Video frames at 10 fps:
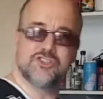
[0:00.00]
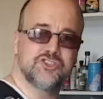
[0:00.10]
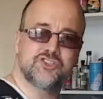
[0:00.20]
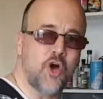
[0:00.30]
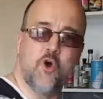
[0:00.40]

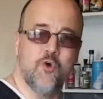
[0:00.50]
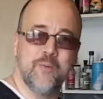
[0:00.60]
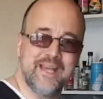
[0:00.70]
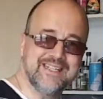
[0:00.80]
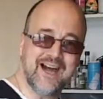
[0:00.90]
so
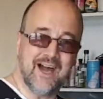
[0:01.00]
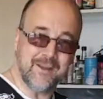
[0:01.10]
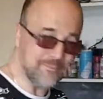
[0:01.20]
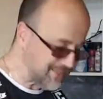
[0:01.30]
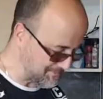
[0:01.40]
many
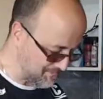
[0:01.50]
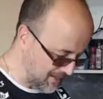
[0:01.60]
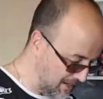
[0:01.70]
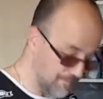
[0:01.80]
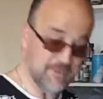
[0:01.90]
times,
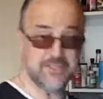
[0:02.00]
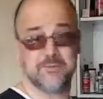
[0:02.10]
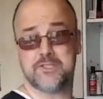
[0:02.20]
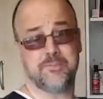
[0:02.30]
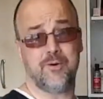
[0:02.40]
but you'd
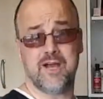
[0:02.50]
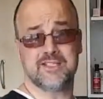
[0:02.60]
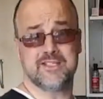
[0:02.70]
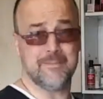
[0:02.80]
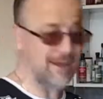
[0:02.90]
be
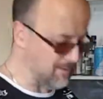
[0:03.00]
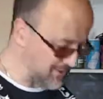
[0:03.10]
surprised the amount of